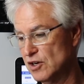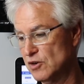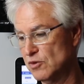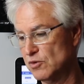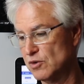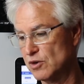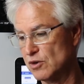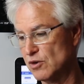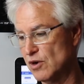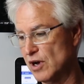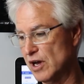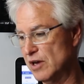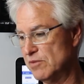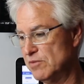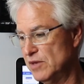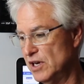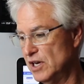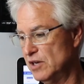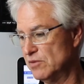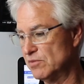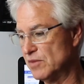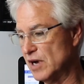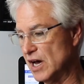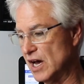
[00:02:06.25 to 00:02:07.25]
What do I
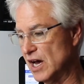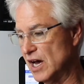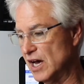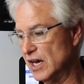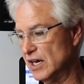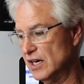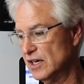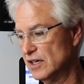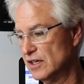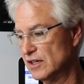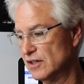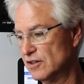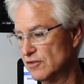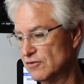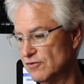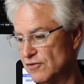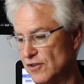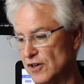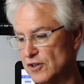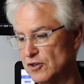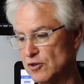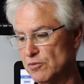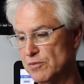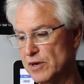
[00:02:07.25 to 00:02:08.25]
mean by
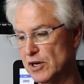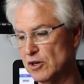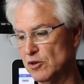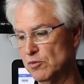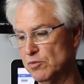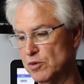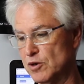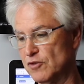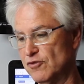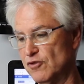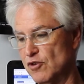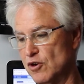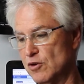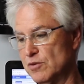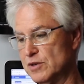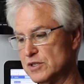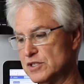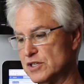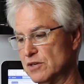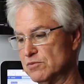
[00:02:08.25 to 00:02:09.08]
fundamental performance?